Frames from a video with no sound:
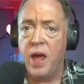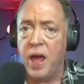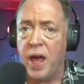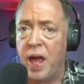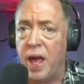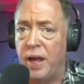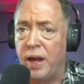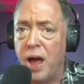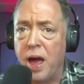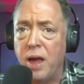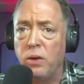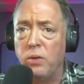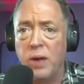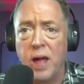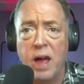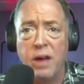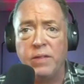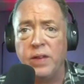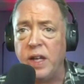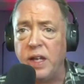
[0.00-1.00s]
And I don't
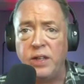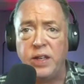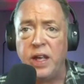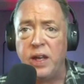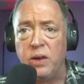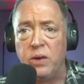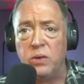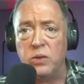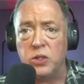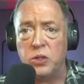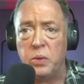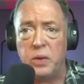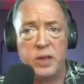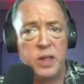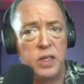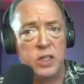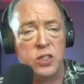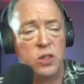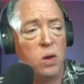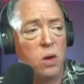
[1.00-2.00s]
have any deals with
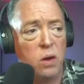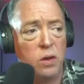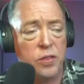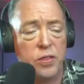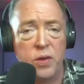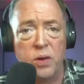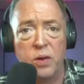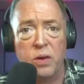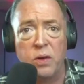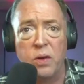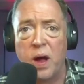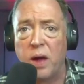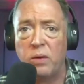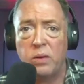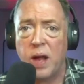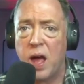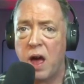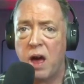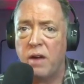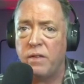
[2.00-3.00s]
this author. I
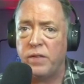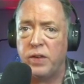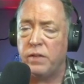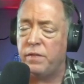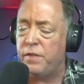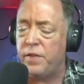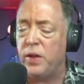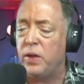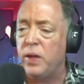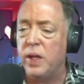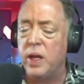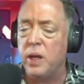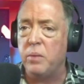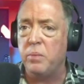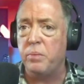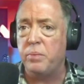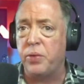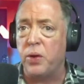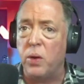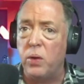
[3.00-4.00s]
don't have an affiliate
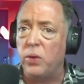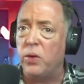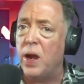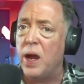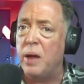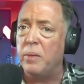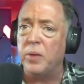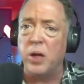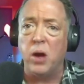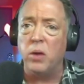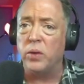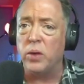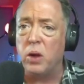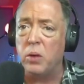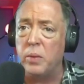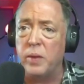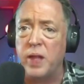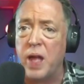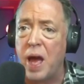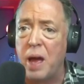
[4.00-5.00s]
program going on
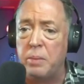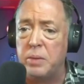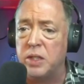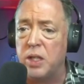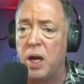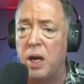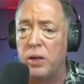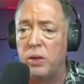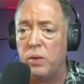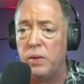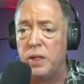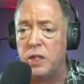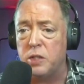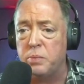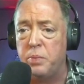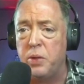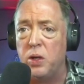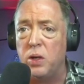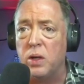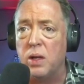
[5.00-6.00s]
with Amazon on this
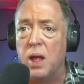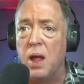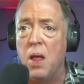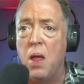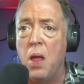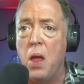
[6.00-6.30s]
book.